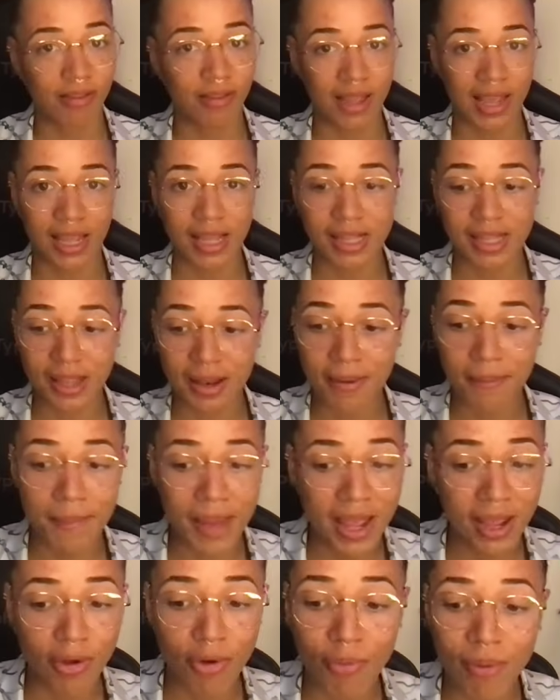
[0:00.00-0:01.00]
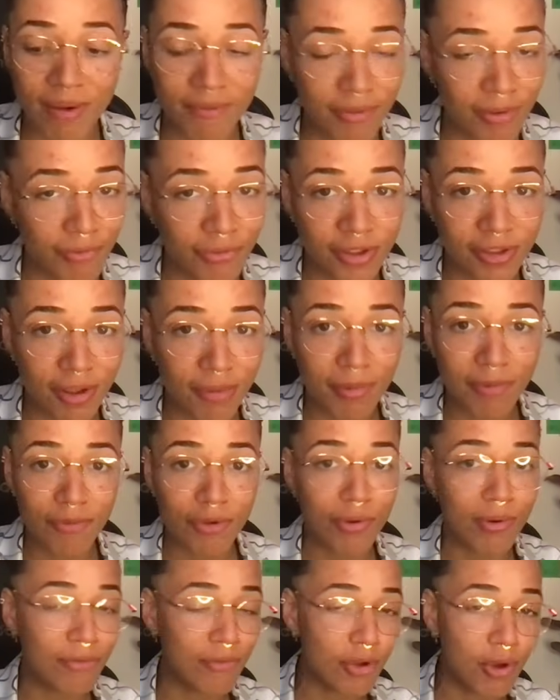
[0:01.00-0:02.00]
sick it's going to make whoever for some of
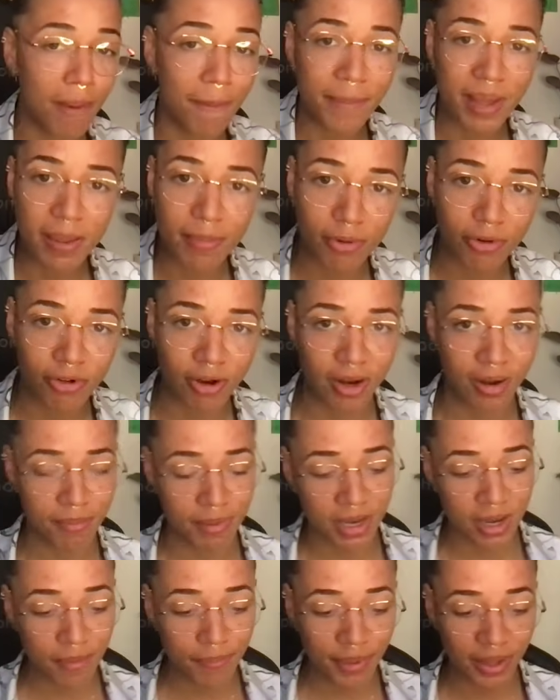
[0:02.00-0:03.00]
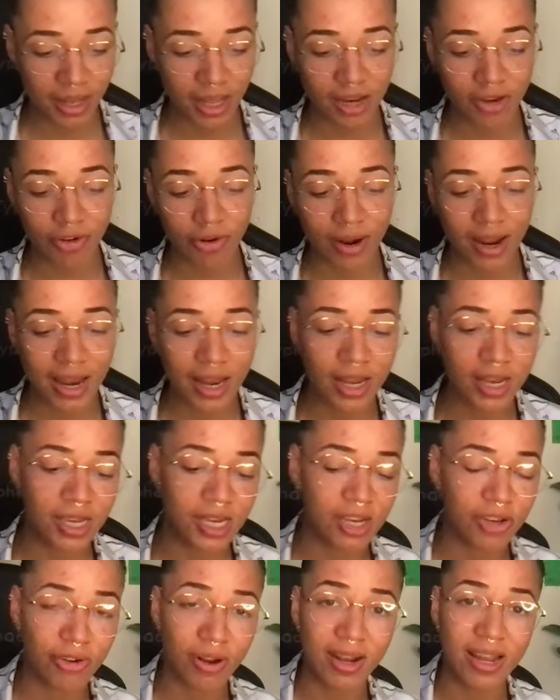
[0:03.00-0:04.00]
you if you got people trying to manipulate your
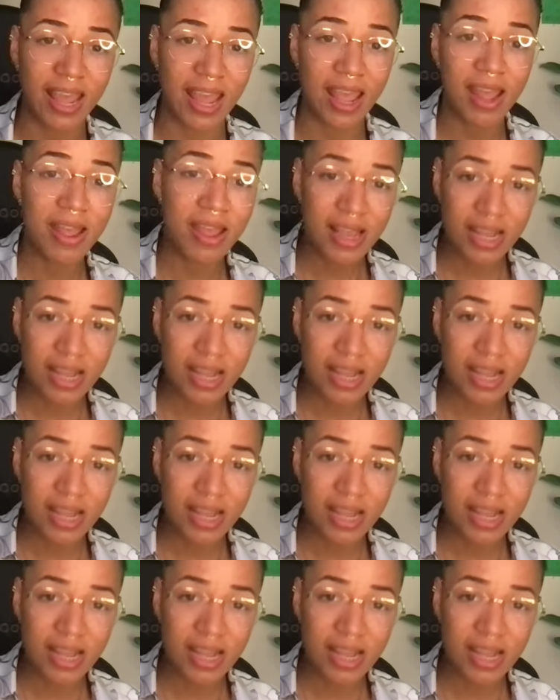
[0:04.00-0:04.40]
energy trying to